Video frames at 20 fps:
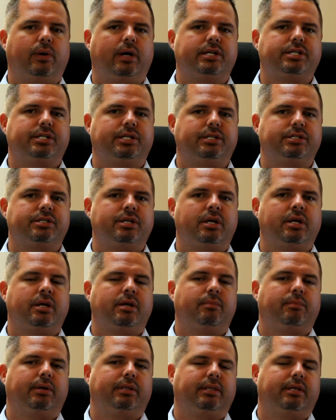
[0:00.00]
questions,
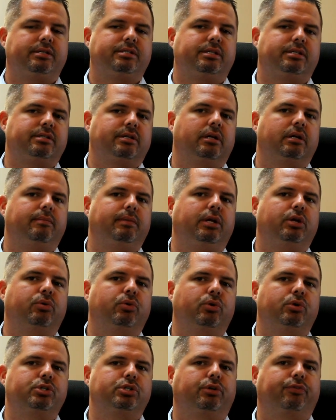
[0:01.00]
but this is going to be
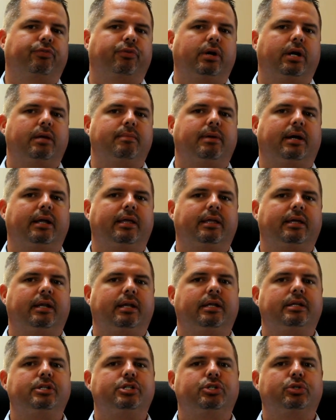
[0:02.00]
crucial for anybody that
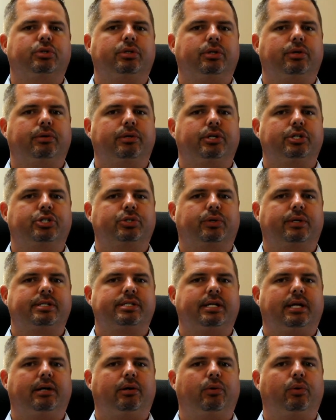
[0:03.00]
is doing a short
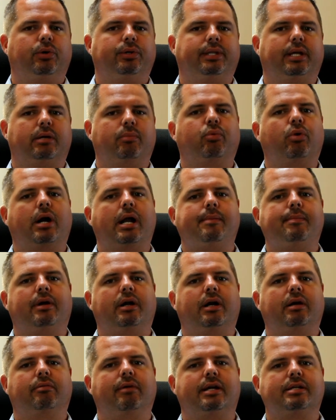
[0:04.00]
sale on their
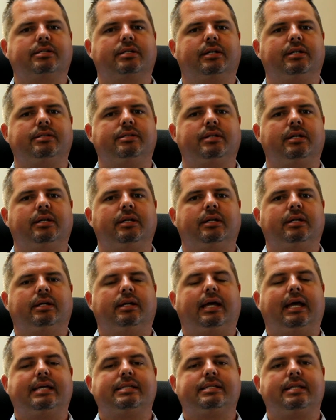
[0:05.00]
primary residence,
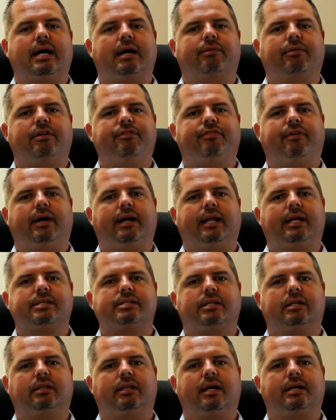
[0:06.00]
has not
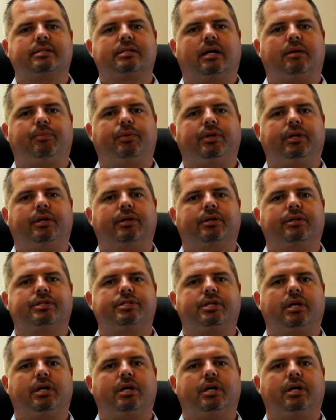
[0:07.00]
refinanced in the last couple years.